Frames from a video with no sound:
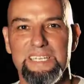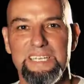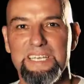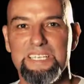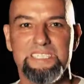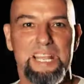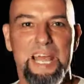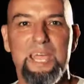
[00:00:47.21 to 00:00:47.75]

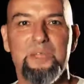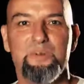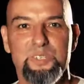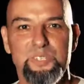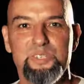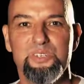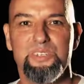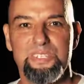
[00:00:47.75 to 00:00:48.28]
His
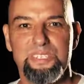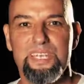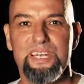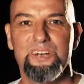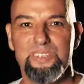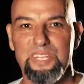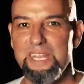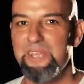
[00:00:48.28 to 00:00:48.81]
language, you could
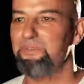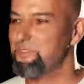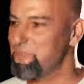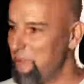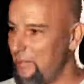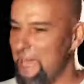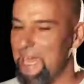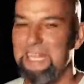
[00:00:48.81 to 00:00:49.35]
tell that he was
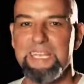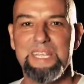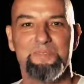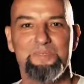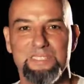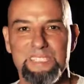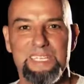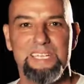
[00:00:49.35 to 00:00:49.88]
mad and he
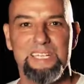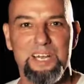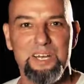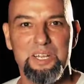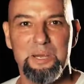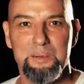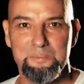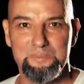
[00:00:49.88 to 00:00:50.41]
was getting
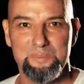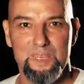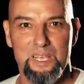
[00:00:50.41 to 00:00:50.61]
on them.